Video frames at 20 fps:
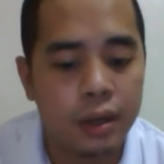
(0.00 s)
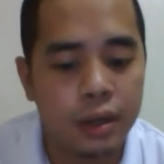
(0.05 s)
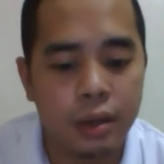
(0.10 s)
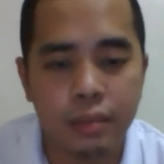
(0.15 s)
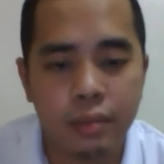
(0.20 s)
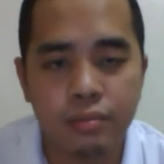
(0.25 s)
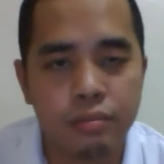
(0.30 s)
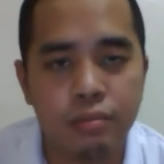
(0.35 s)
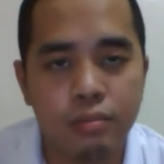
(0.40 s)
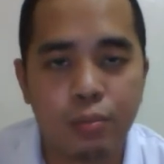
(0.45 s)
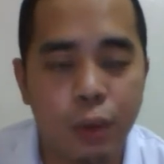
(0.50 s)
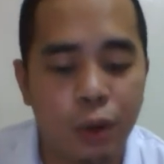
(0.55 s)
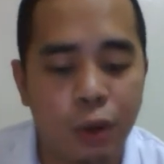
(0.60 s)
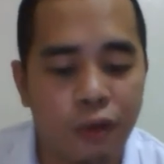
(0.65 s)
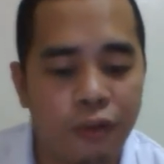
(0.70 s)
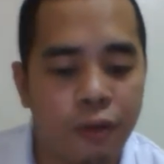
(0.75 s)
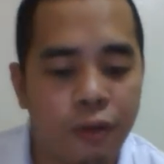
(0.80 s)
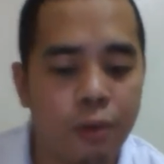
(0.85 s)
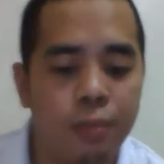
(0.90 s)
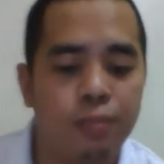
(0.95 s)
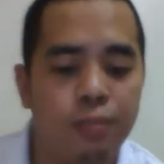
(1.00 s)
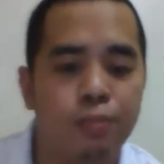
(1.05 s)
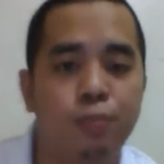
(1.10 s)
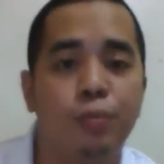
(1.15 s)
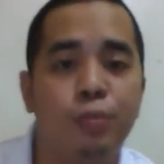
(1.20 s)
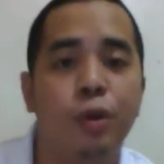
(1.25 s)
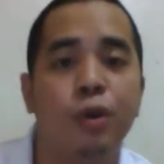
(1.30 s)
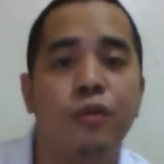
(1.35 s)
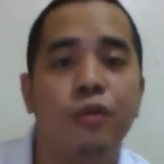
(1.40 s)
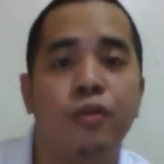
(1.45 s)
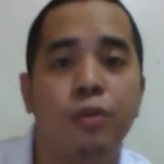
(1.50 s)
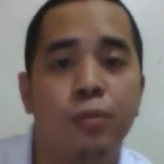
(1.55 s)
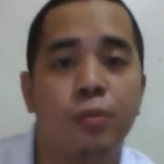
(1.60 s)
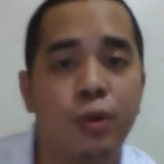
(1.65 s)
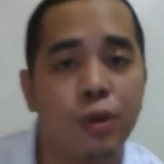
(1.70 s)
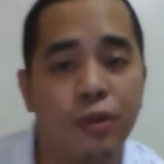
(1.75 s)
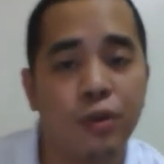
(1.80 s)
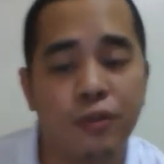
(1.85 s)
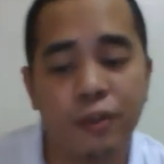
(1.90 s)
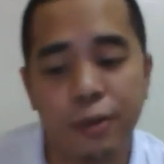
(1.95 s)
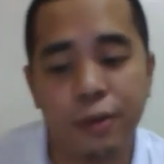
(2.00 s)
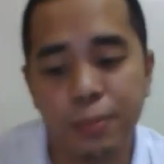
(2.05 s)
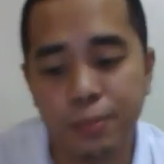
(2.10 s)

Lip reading: Beautiful, beautiful, beautiful.